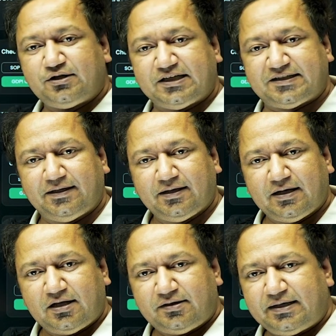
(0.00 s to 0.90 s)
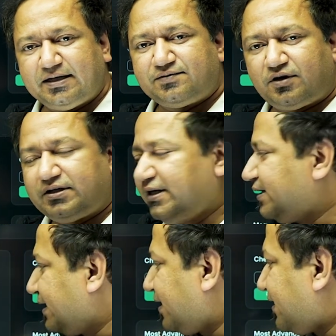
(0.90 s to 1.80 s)
to 60. That is what the
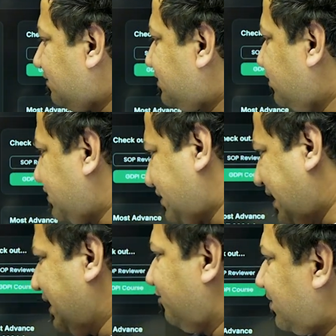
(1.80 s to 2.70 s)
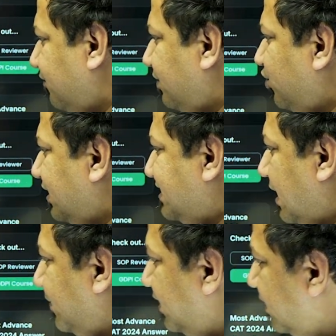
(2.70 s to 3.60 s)
entire graph shows. I'll give you one more
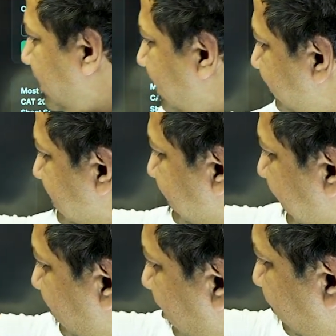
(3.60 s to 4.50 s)
example. This green dot